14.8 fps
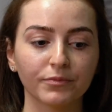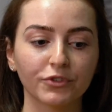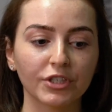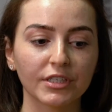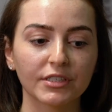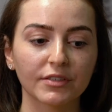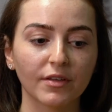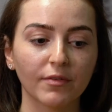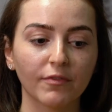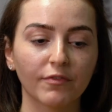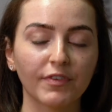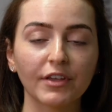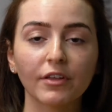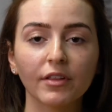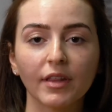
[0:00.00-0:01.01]
just
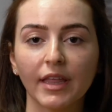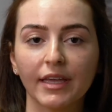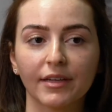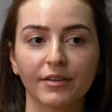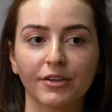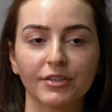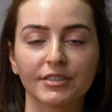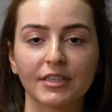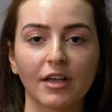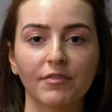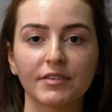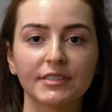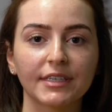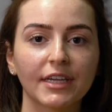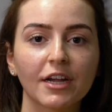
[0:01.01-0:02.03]
feel like yourself
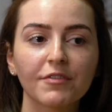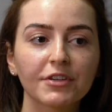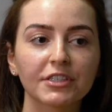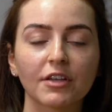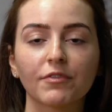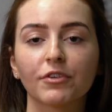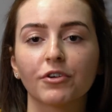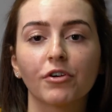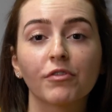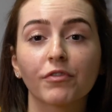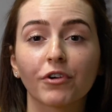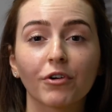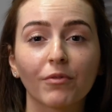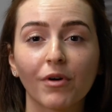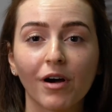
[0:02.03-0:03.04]
and take care of yourself and go
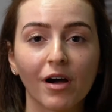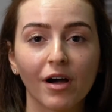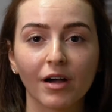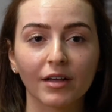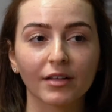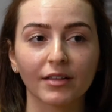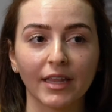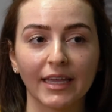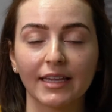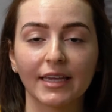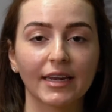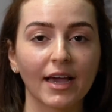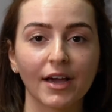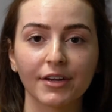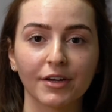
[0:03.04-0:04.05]
for a walk,
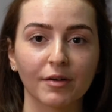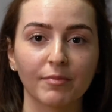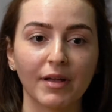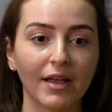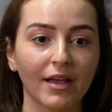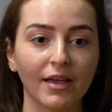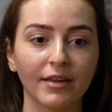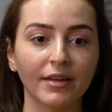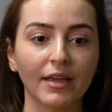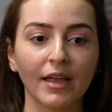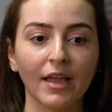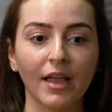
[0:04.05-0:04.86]
get out of your bed.